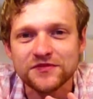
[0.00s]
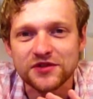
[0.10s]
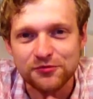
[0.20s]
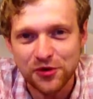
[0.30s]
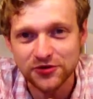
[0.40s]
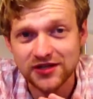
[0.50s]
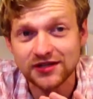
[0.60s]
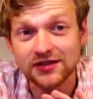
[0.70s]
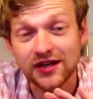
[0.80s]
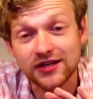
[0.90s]

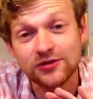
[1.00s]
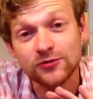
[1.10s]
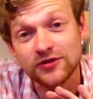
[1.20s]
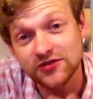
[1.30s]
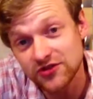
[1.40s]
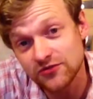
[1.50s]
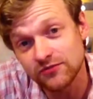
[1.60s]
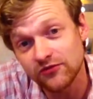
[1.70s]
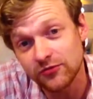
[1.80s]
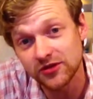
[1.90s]
smoky like you would
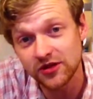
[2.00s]
assume from a